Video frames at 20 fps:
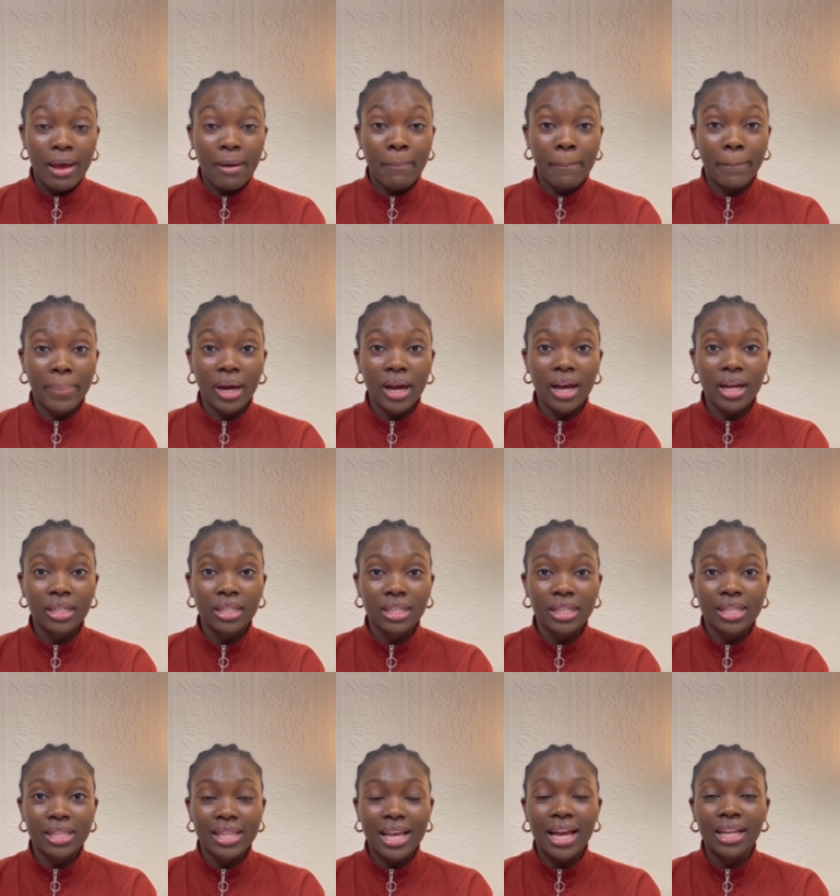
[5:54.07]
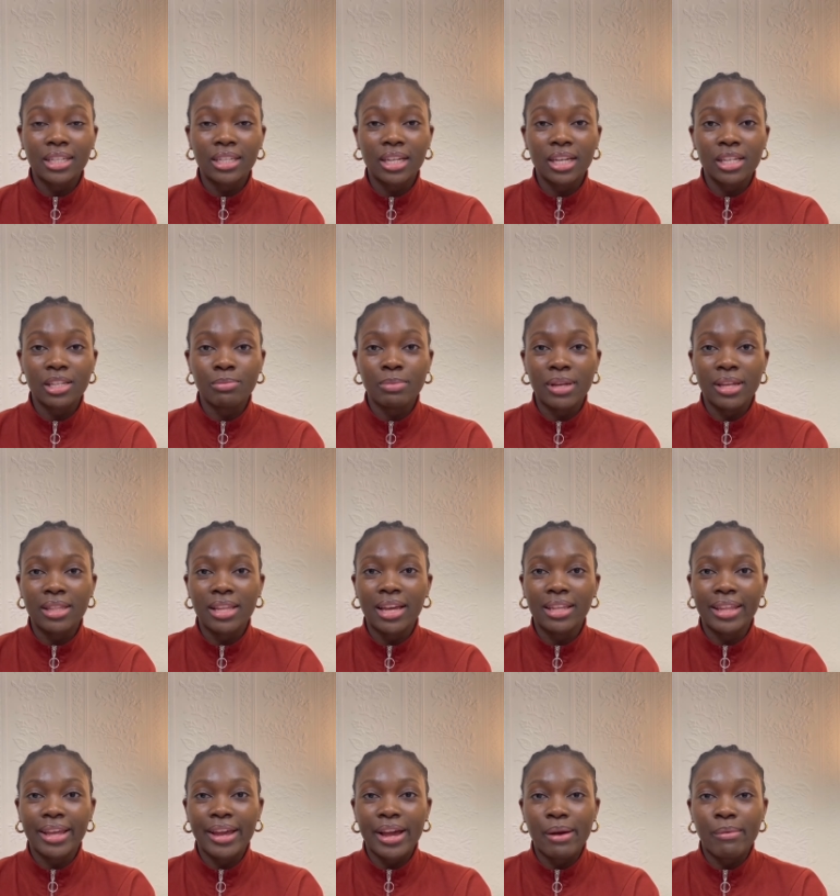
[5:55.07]
but that does mean that
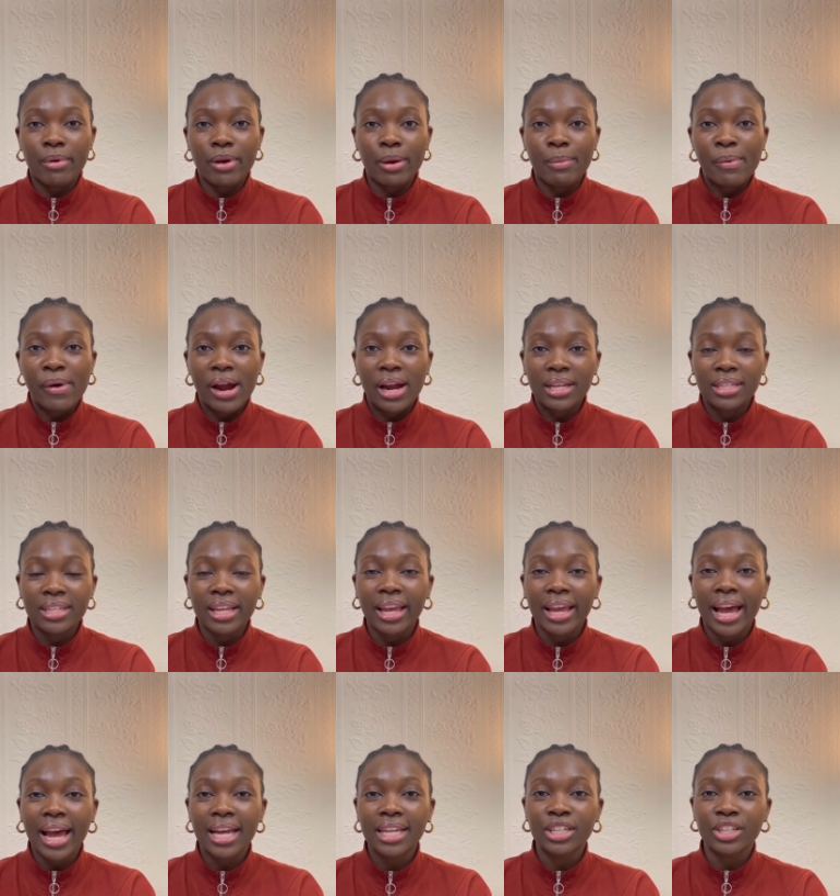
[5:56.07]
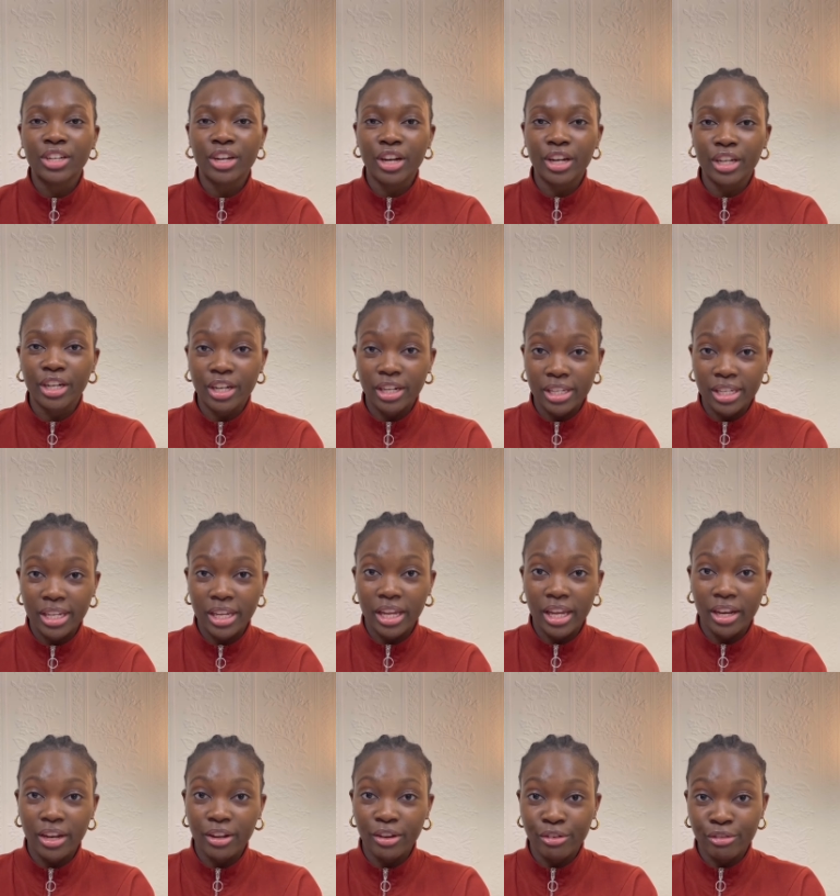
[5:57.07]
they come at a price. They can turn your
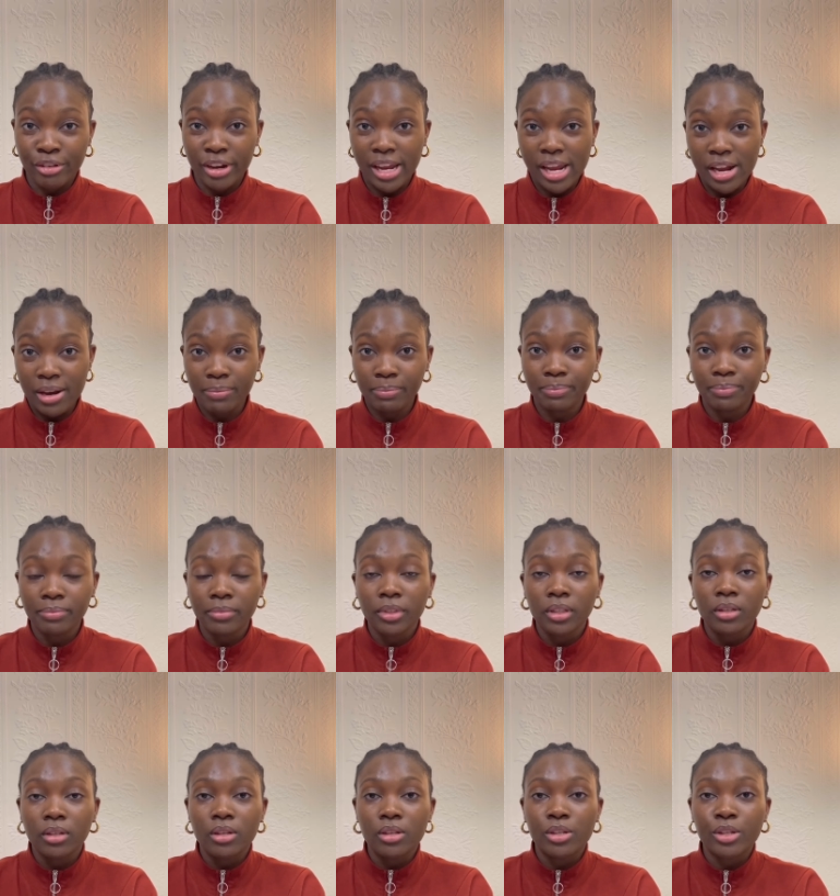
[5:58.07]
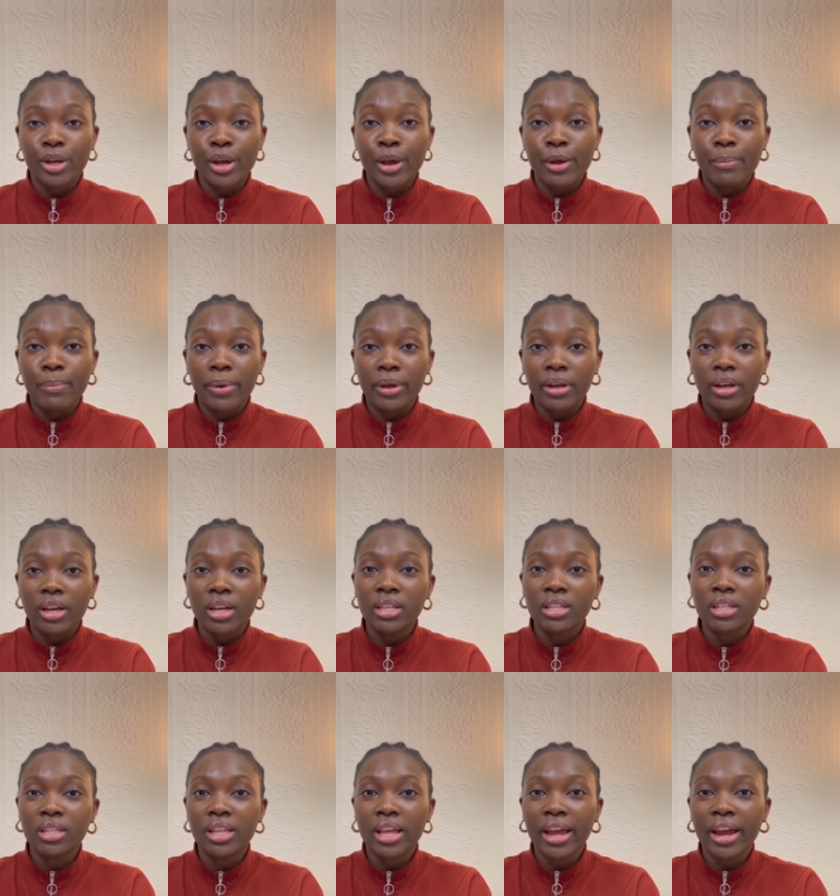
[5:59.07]
skin green. So because
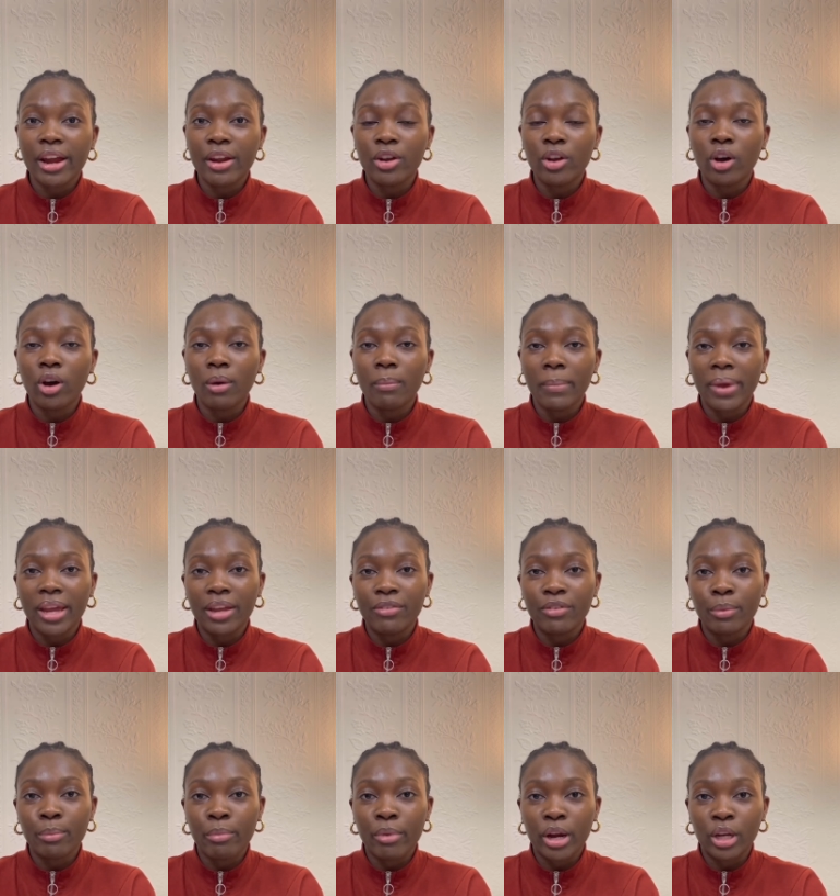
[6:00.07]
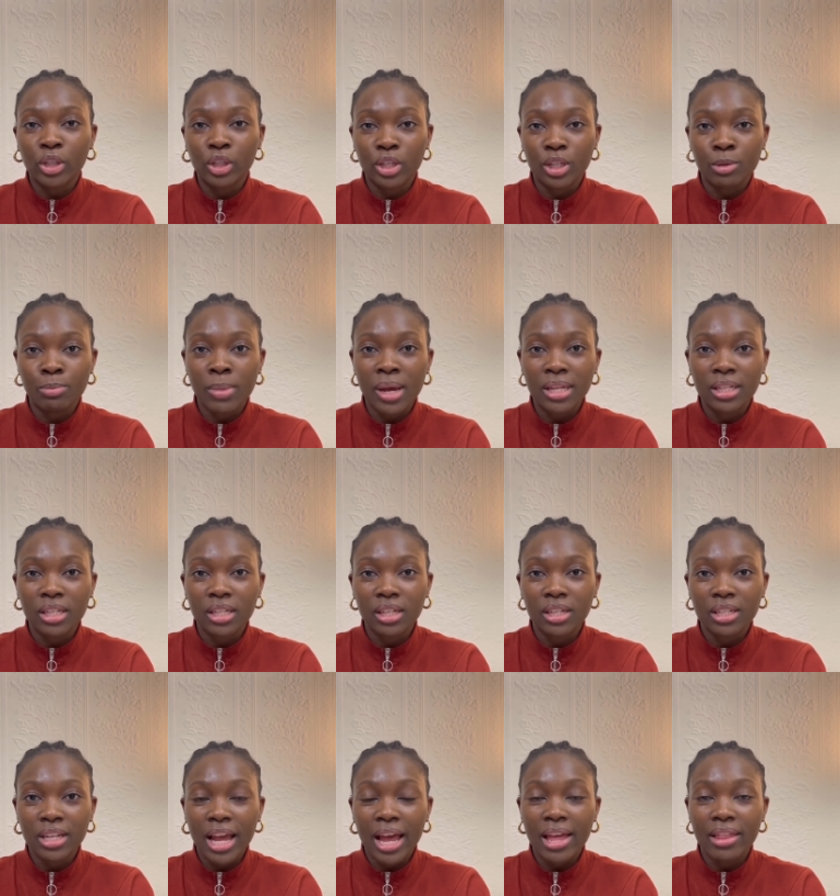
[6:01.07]
they are not made from precious
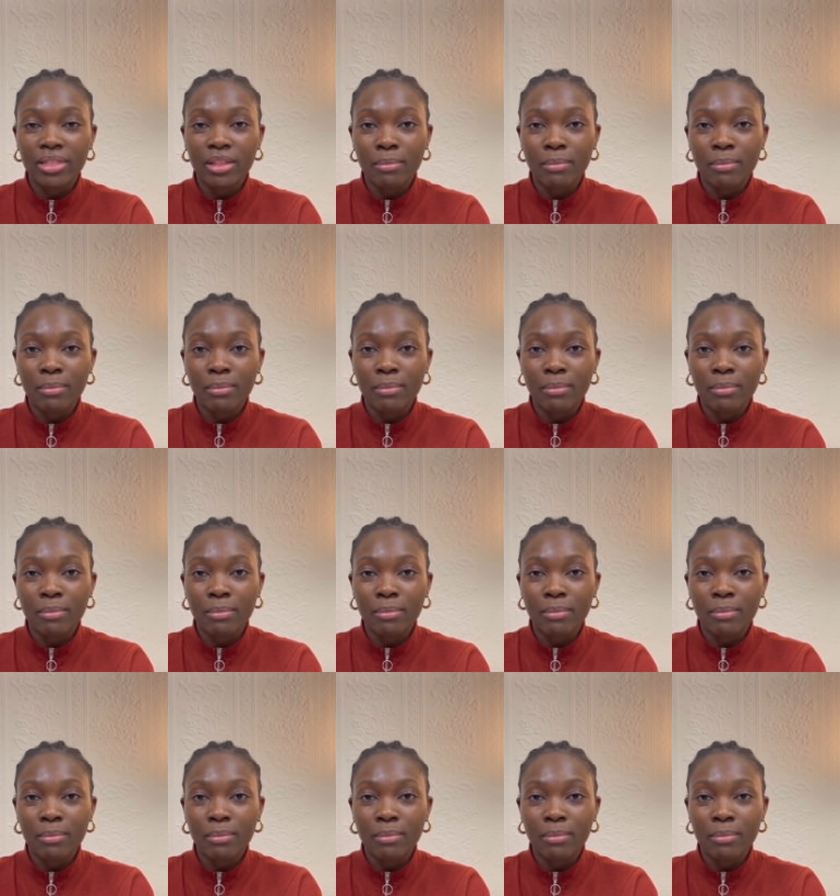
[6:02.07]
metals and the